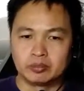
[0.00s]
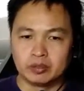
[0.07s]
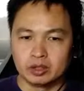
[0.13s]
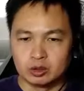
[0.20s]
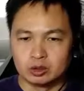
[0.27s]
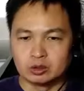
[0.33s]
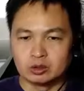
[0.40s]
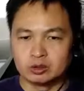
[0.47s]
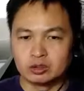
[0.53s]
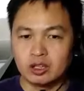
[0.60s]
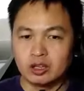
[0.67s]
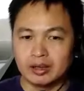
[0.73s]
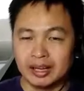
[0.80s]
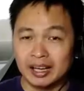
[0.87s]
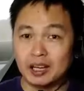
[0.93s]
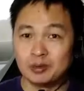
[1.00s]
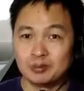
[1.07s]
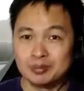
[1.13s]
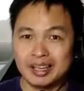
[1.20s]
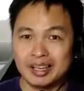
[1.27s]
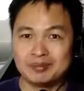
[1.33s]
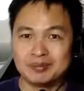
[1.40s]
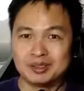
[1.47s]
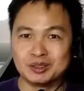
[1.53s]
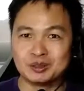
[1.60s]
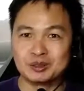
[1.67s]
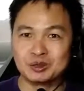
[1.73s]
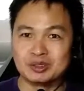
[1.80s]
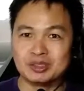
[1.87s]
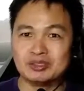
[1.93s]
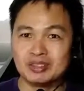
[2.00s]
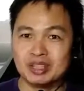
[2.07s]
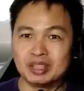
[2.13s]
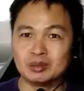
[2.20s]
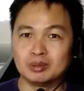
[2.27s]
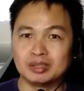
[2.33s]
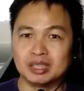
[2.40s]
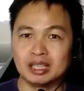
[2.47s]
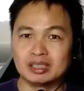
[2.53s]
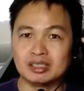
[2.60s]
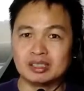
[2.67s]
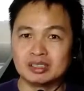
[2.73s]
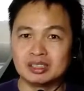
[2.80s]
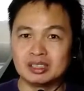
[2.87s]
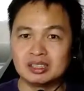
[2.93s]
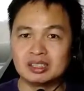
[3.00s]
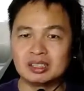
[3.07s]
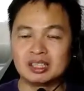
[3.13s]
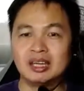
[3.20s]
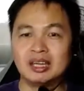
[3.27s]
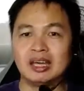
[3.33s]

you know not help them you know to develop their thinking